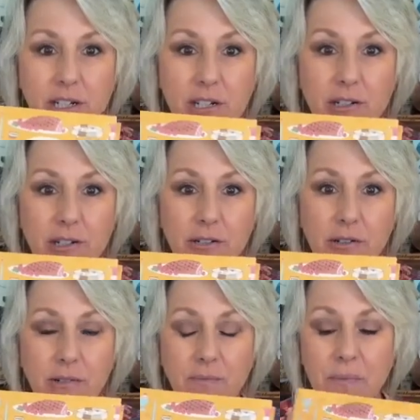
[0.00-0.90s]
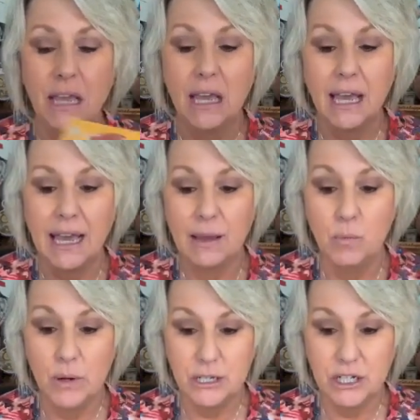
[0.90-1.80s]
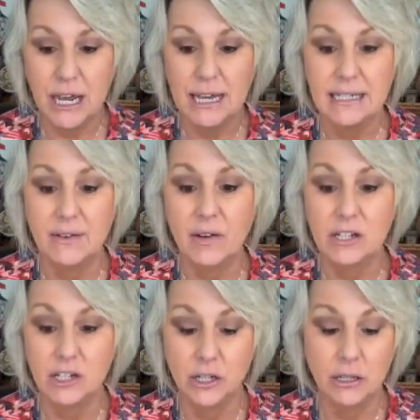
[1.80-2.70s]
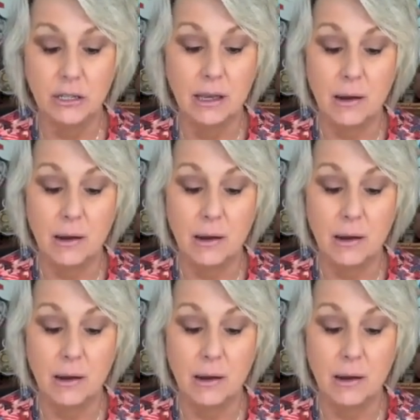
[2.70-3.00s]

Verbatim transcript: for a junk journal? In which case, if I took,